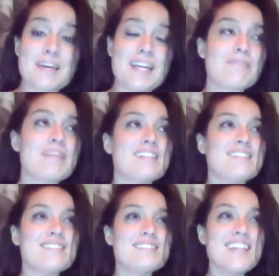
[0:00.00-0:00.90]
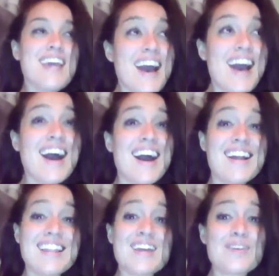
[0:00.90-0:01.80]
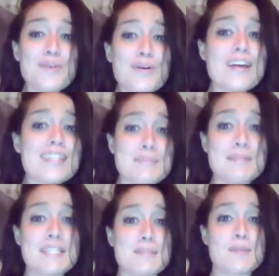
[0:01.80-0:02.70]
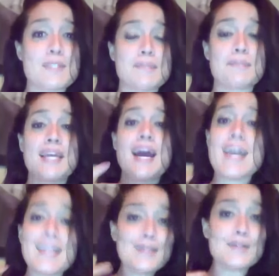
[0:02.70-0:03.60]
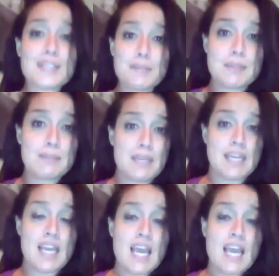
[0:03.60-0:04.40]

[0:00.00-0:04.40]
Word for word: And I'm like, yeah, like who else am I supposed to be? I can only be me.